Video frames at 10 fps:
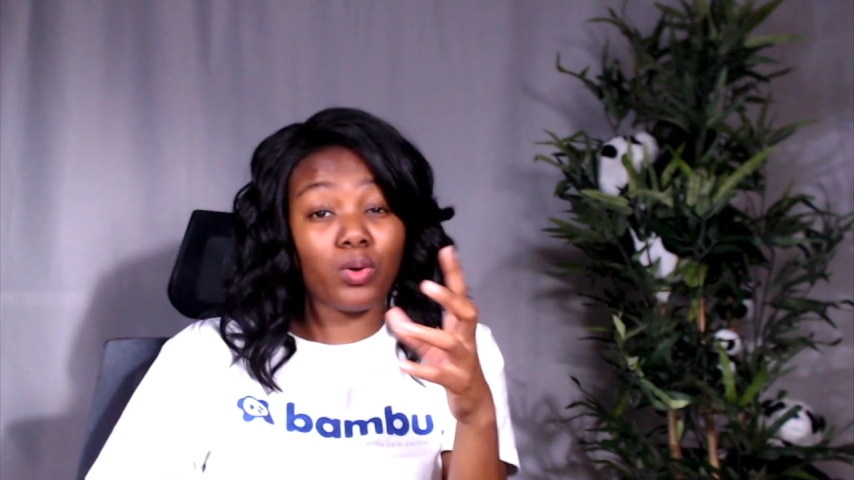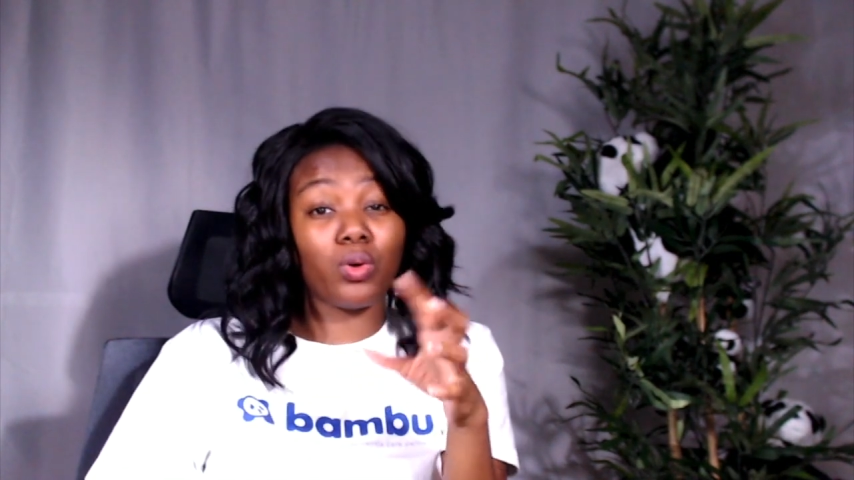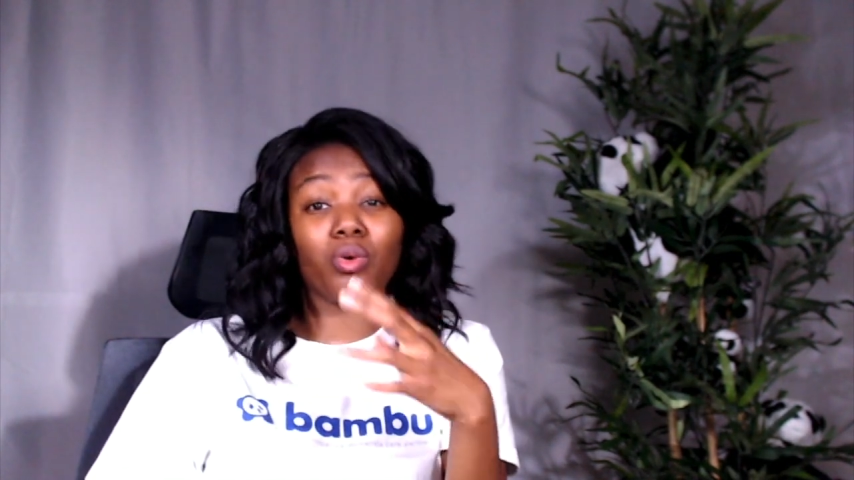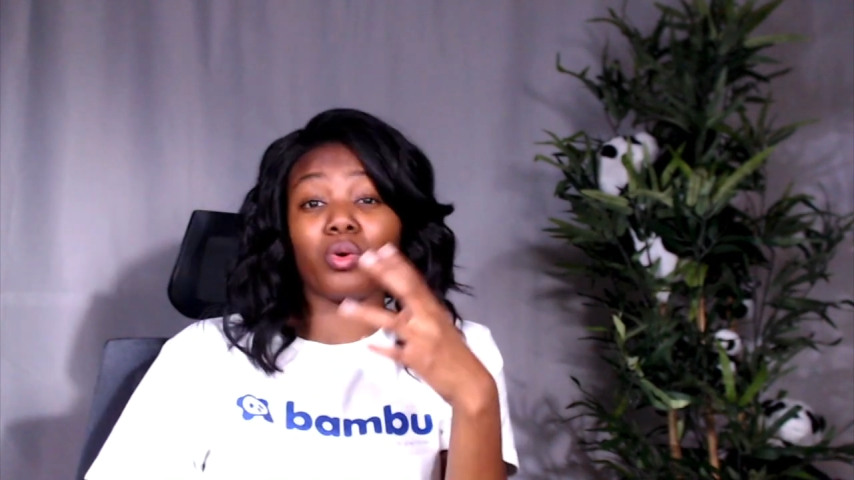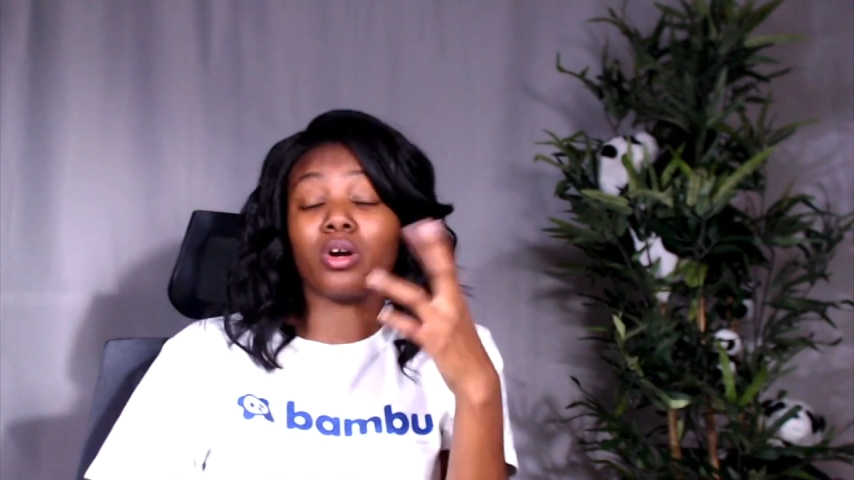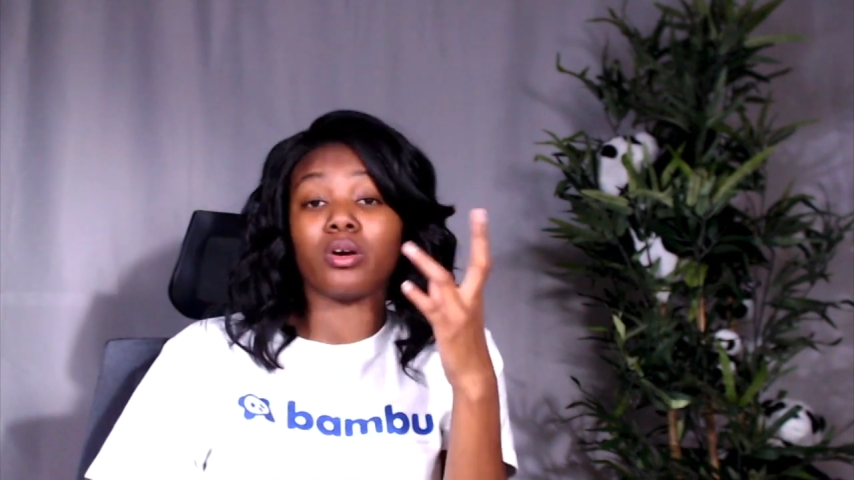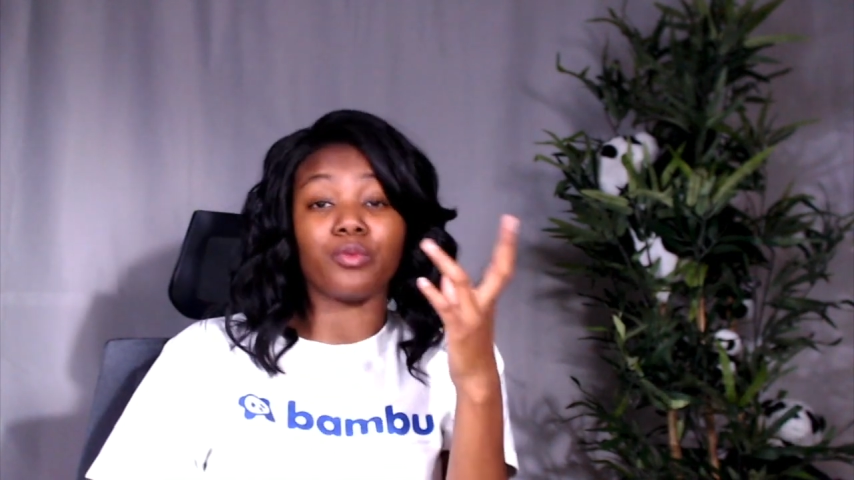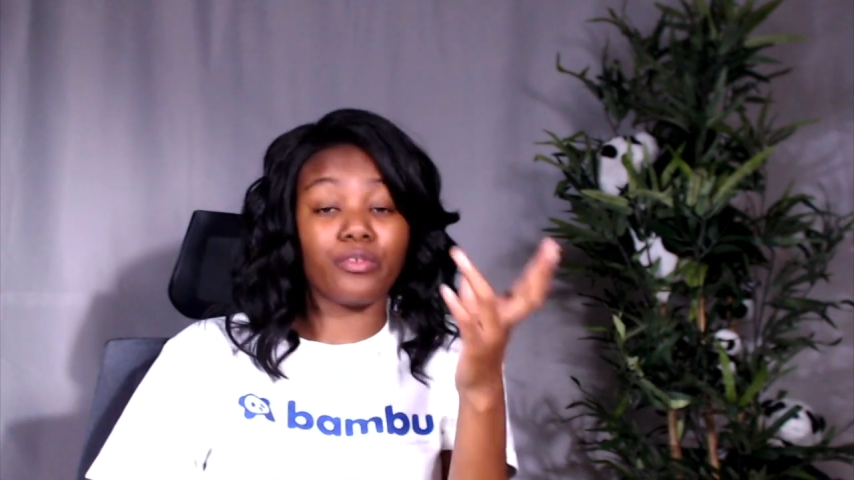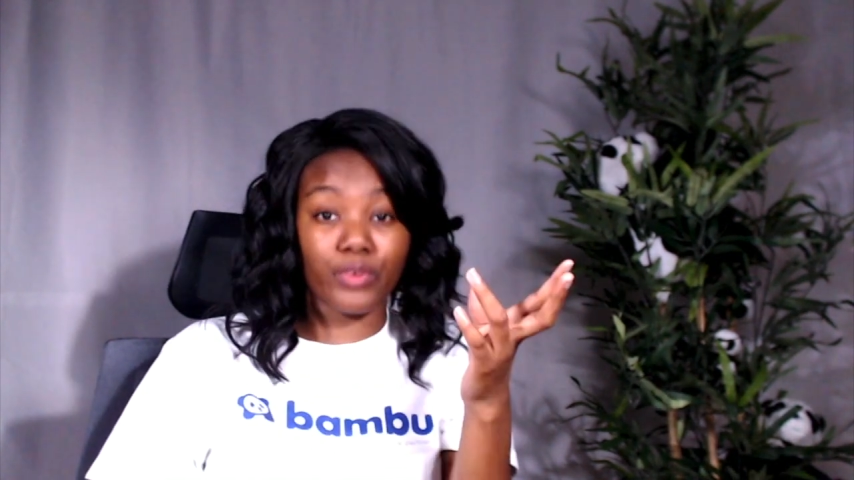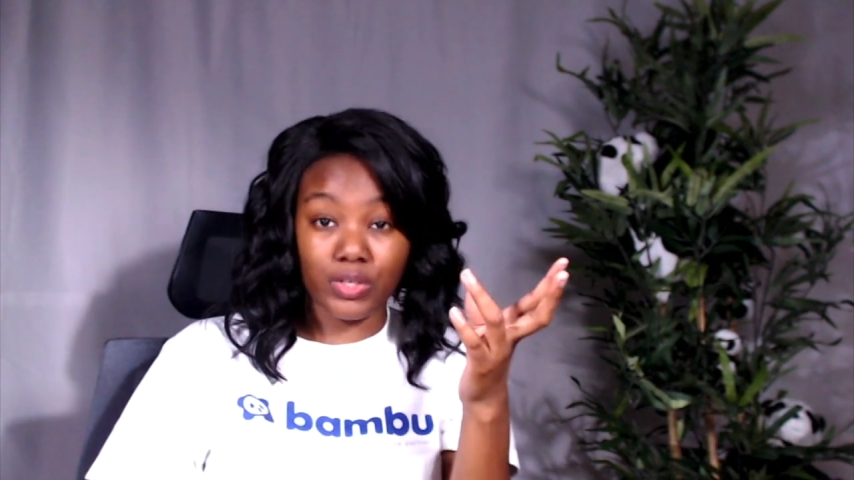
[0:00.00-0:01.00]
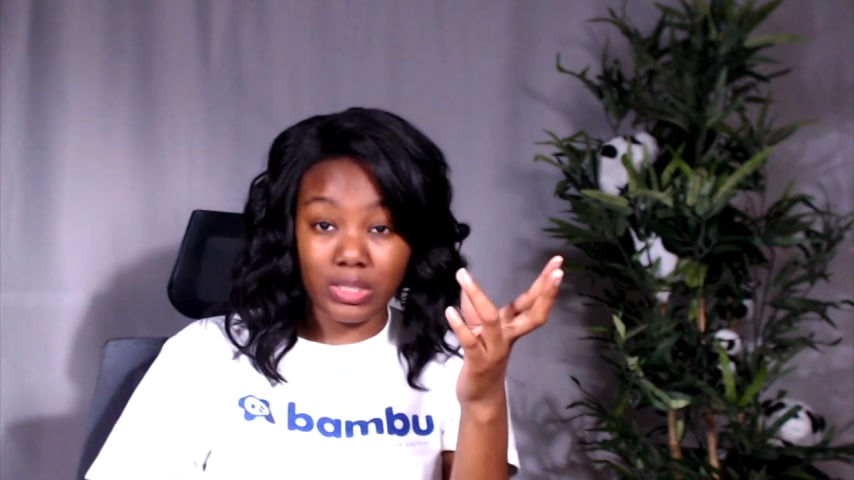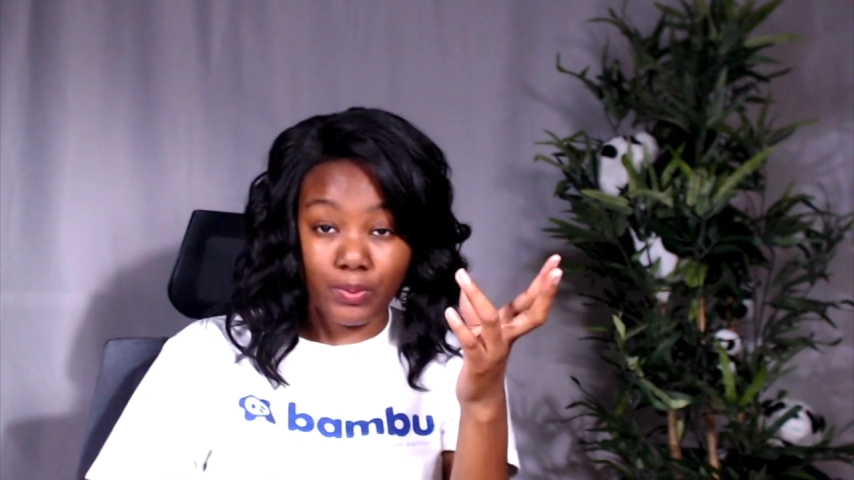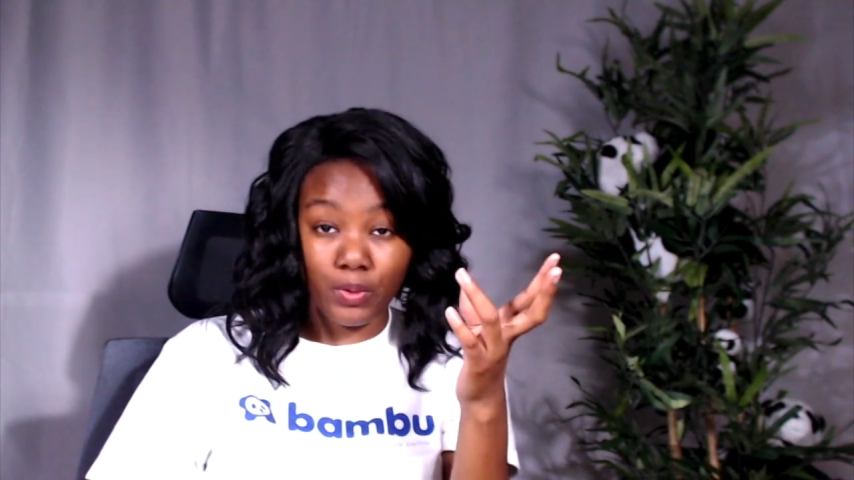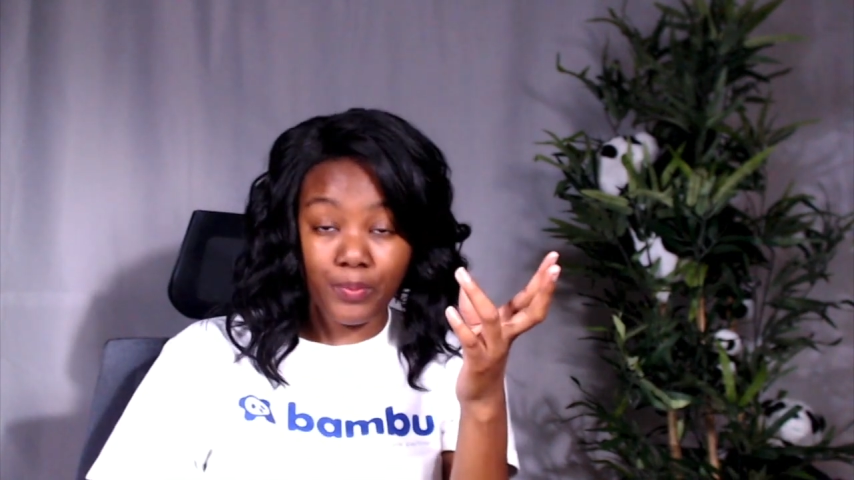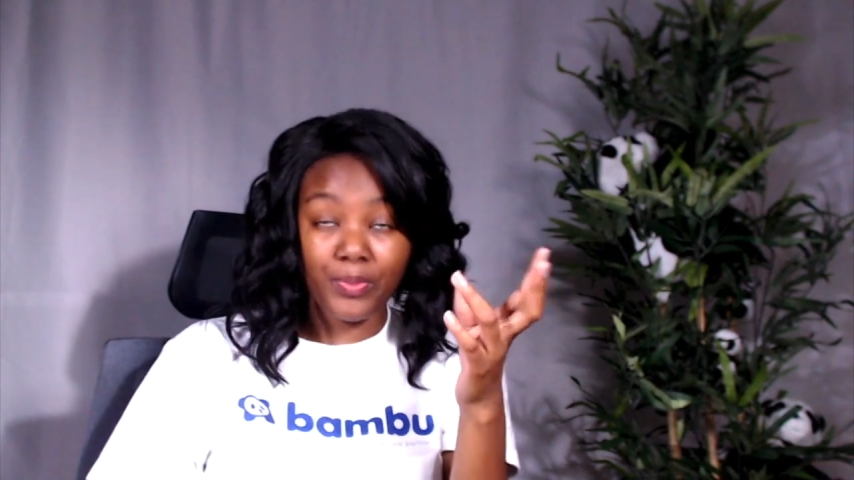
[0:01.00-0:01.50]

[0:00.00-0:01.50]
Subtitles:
or reversible.